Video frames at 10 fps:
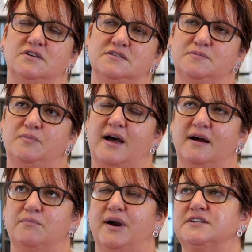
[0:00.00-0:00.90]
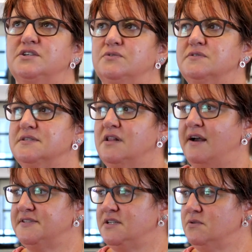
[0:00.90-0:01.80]
those practical
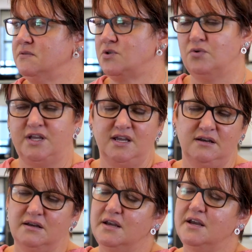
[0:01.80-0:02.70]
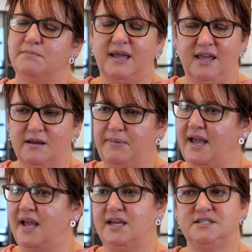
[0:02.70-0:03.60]
life skills, cooking, making a
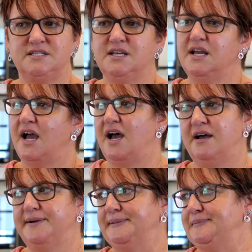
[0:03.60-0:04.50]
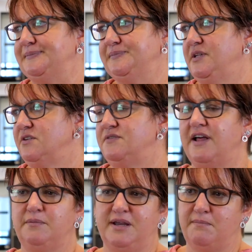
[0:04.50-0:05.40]
bed, you know,
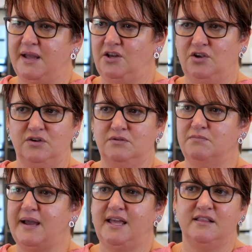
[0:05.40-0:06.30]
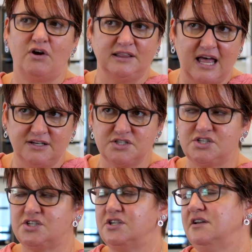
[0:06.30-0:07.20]
developing a menu, making their own
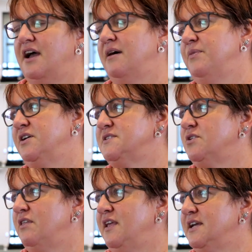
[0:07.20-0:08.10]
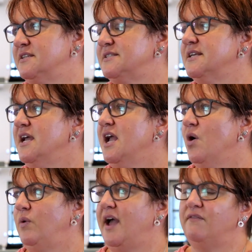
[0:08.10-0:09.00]
lunch, those sort of things.
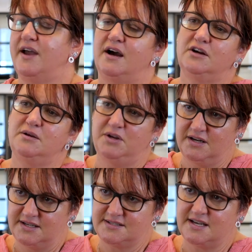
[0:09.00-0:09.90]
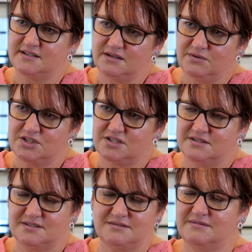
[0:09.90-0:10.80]
We have our community centre, which
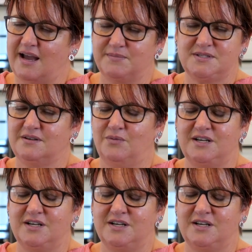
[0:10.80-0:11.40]
is absolutely